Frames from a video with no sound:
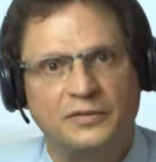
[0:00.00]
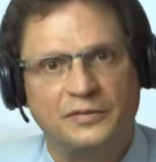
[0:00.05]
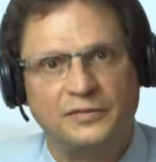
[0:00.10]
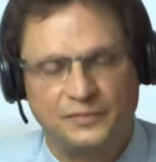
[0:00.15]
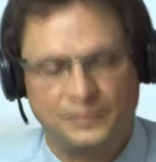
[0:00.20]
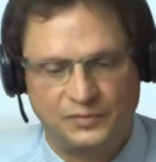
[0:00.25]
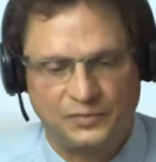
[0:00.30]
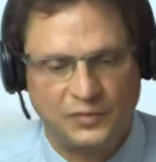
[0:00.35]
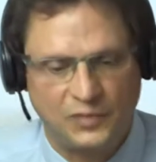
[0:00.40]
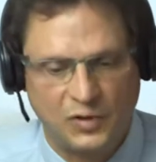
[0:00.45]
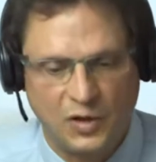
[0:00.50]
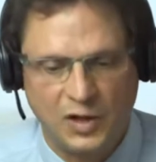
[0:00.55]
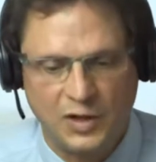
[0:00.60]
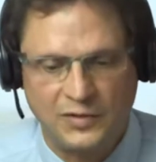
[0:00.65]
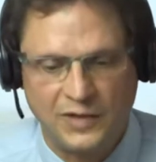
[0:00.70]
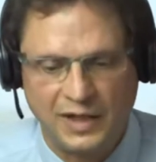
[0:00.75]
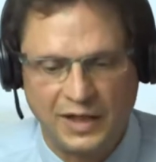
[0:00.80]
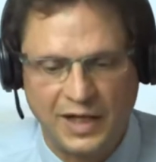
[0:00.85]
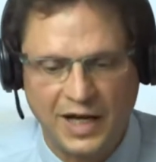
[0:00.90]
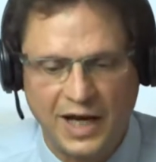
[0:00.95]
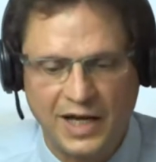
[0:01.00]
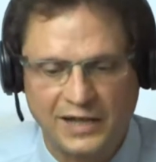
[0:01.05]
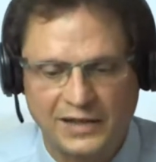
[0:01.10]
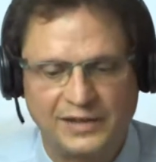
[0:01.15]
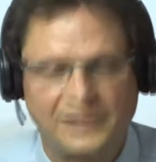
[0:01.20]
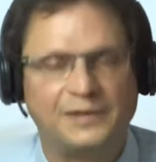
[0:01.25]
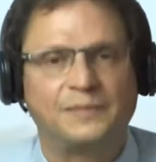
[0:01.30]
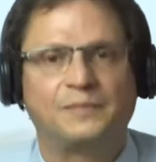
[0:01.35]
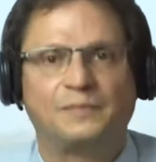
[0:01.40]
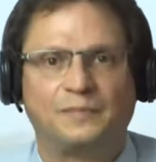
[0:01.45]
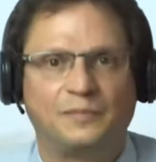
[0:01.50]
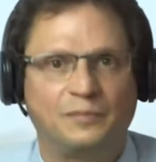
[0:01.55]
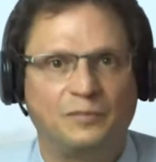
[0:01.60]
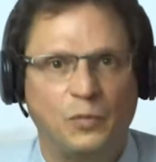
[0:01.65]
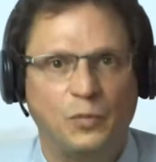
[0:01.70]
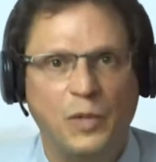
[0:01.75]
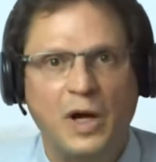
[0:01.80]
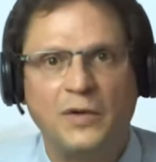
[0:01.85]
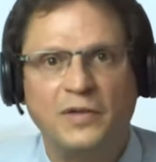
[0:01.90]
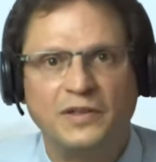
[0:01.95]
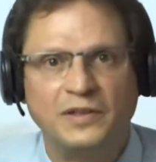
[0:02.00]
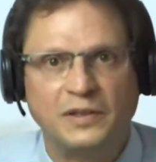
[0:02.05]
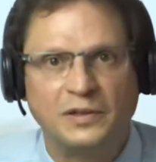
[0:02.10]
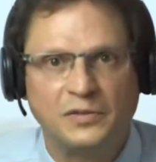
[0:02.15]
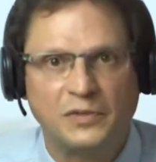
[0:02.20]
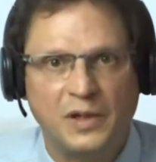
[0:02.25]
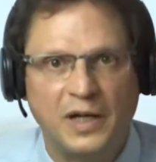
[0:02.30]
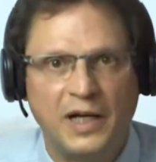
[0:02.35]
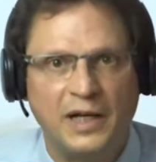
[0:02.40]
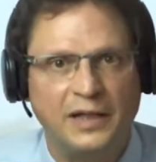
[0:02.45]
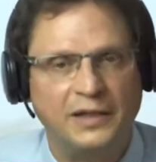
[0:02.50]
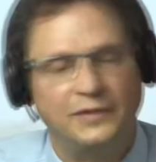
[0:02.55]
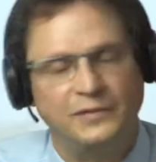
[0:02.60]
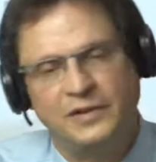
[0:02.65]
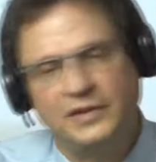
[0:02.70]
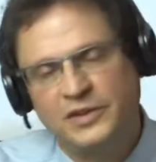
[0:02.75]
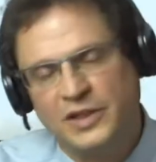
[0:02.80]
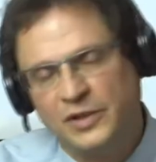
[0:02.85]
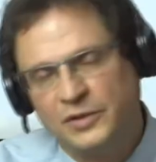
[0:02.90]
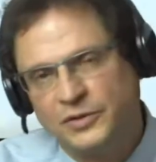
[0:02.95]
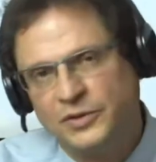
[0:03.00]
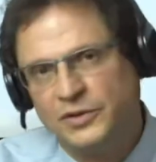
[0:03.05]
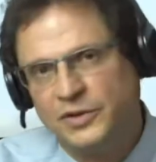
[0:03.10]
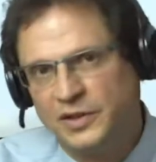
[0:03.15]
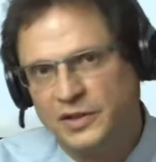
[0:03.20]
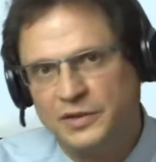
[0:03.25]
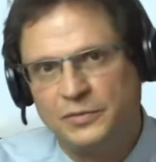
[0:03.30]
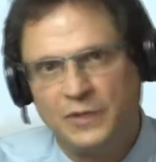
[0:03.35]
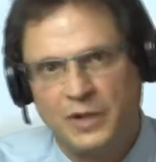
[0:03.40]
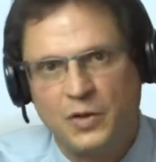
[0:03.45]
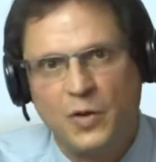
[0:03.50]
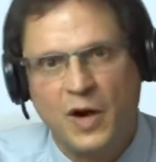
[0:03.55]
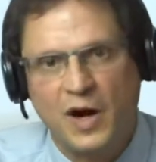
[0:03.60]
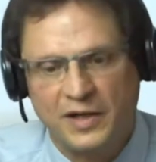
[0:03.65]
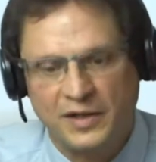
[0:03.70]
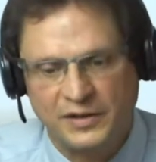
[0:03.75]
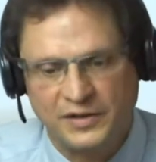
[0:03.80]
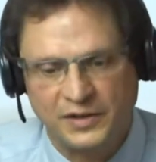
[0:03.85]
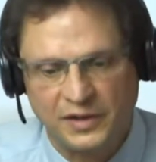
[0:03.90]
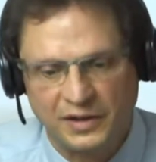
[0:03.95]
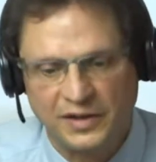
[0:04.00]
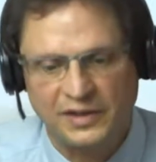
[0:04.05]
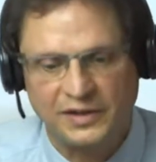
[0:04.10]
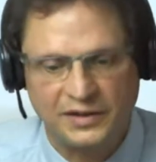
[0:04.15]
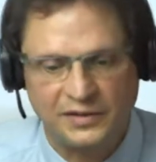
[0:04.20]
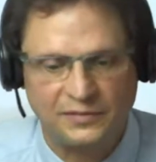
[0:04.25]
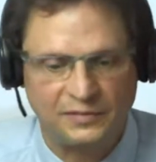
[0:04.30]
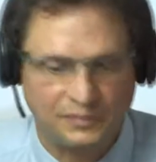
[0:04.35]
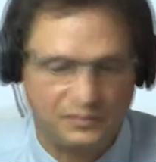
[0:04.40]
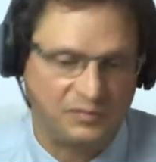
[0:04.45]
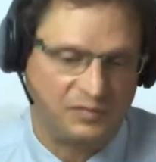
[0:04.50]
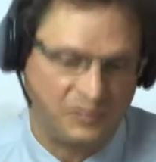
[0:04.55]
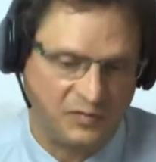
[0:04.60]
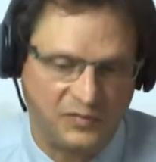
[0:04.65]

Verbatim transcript: of oil and gas well underway, which also going to require installation